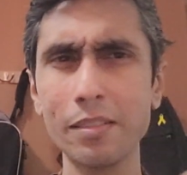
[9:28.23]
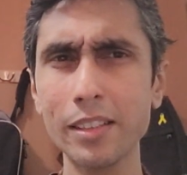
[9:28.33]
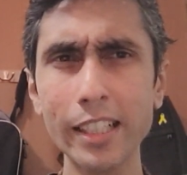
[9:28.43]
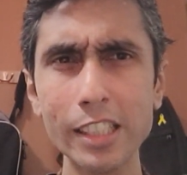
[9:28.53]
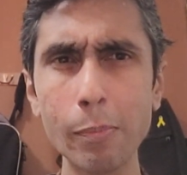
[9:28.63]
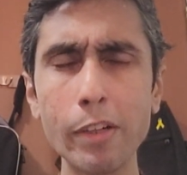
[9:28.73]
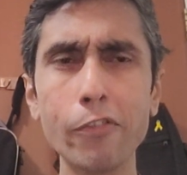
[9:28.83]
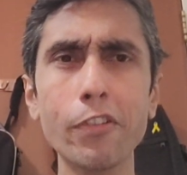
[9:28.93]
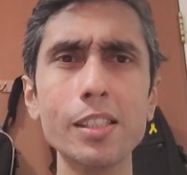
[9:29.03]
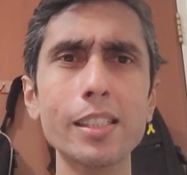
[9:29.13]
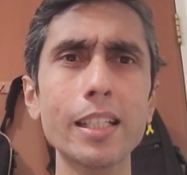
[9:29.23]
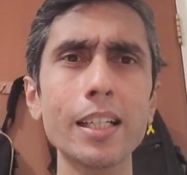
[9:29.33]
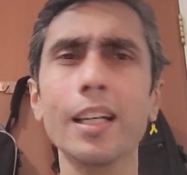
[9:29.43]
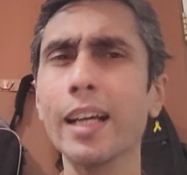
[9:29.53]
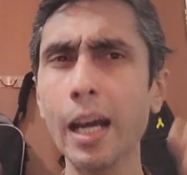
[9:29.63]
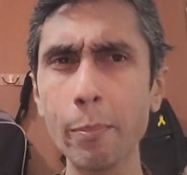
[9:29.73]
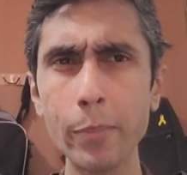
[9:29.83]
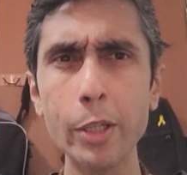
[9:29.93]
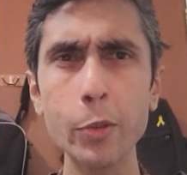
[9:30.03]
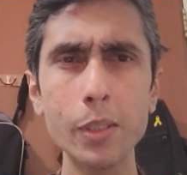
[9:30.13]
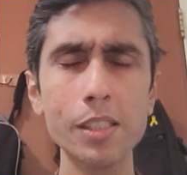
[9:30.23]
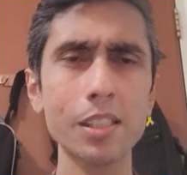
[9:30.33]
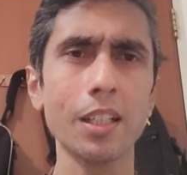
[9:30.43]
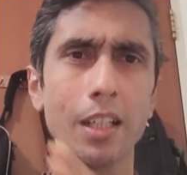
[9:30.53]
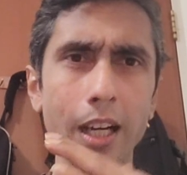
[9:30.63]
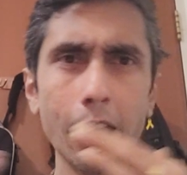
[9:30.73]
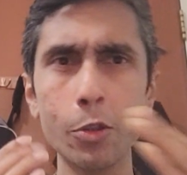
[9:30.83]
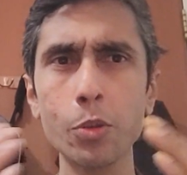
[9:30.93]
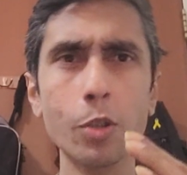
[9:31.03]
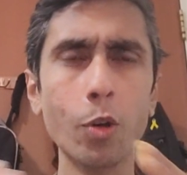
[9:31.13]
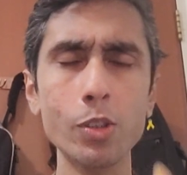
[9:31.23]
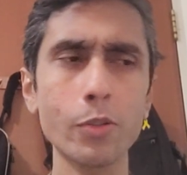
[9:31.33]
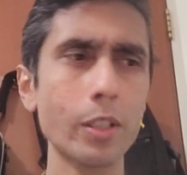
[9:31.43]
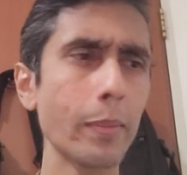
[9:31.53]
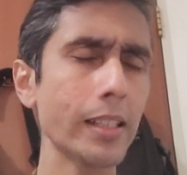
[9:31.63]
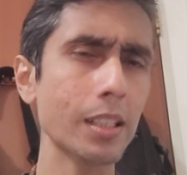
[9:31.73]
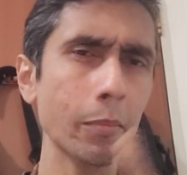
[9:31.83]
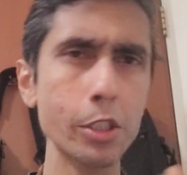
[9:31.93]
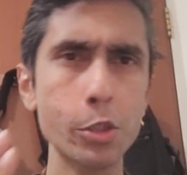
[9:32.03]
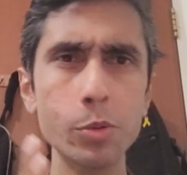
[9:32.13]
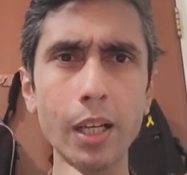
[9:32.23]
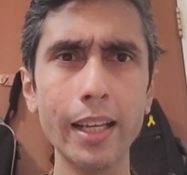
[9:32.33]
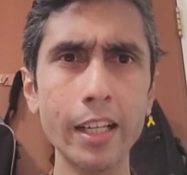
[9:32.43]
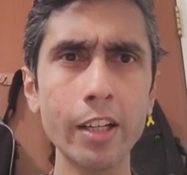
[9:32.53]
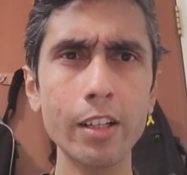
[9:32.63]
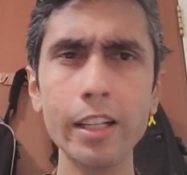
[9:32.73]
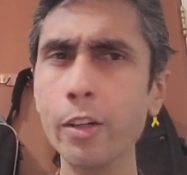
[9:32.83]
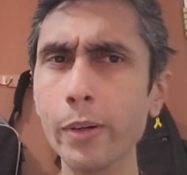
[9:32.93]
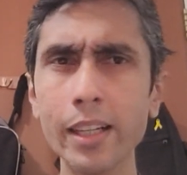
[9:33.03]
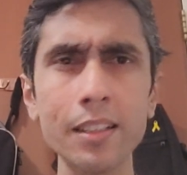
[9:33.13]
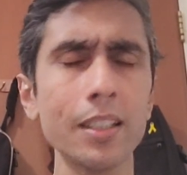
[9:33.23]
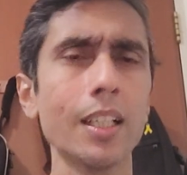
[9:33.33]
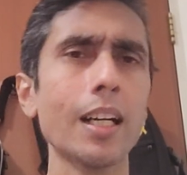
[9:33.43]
Things have been fuzzy, ambiguous through the course of the debate. Some issues are lingering.